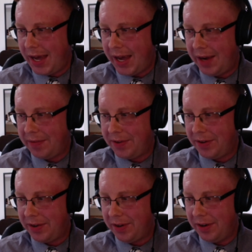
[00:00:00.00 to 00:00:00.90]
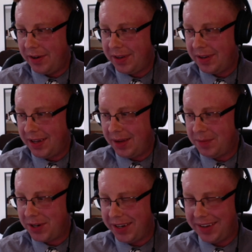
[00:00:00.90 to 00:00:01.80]
after I'm
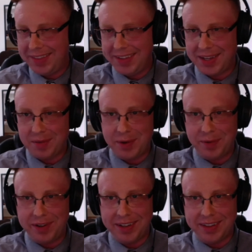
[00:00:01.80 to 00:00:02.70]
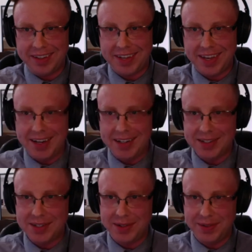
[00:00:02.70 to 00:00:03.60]
trying to think if we want to like get
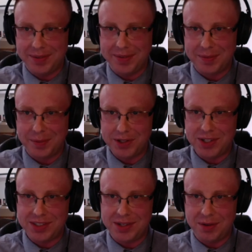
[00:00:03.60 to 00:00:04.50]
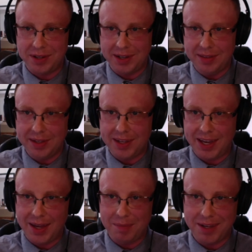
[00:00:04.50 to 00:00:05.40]
into what she's doing in the
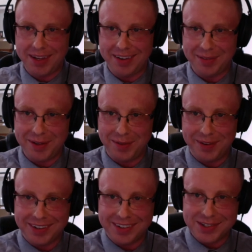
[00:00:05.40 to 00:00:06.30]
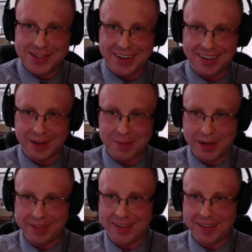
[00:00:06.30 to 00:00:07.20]
camp yet, or if you want to just talk
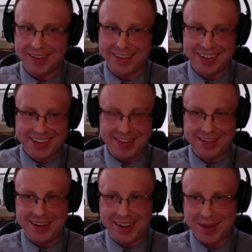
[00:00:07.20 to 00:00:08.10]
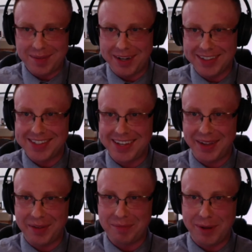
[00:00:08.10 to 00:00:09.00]
about the the document
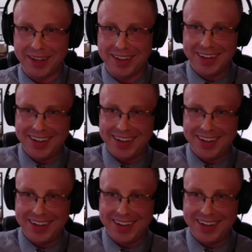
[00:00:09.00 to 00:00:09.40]
itself. But